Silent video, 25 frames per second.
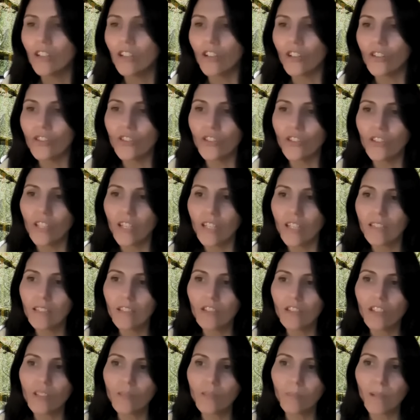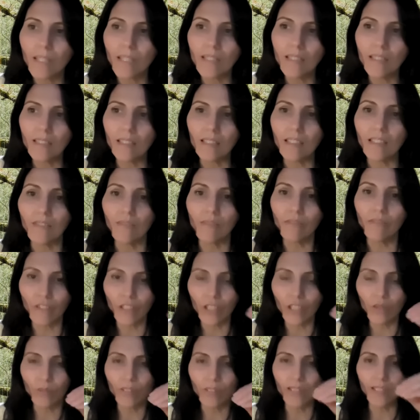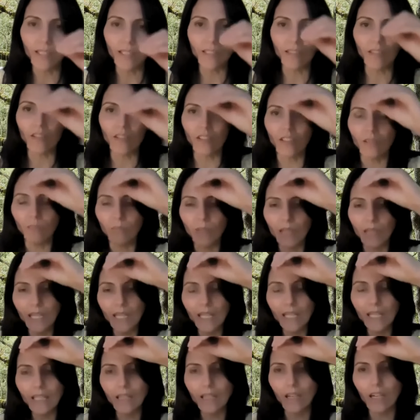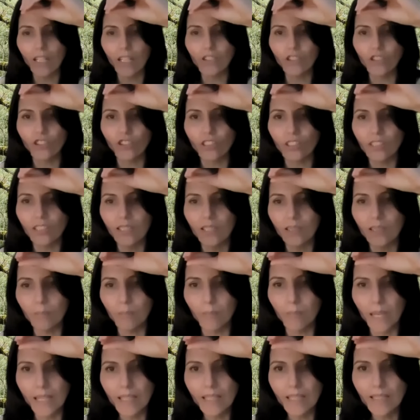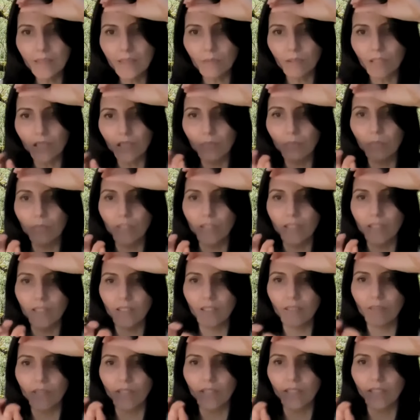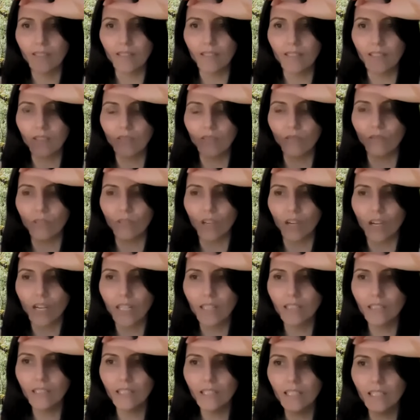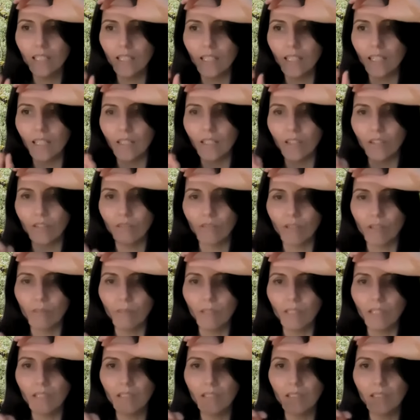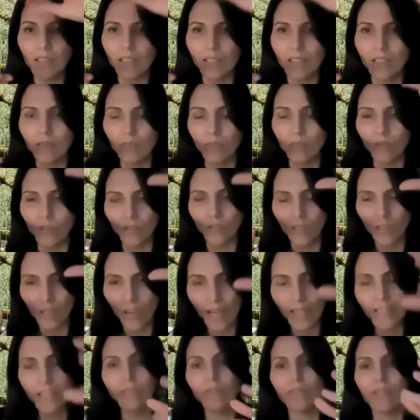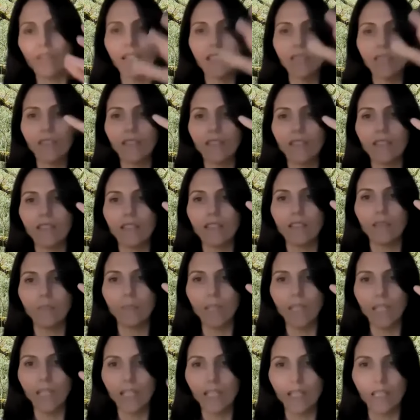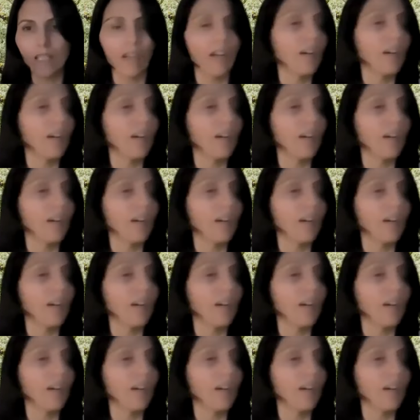No, so that's just basically the frequency. So the molecular hydrogen is the base, where you press 3, 6, or 9, and the 3-minute is what activates the molecular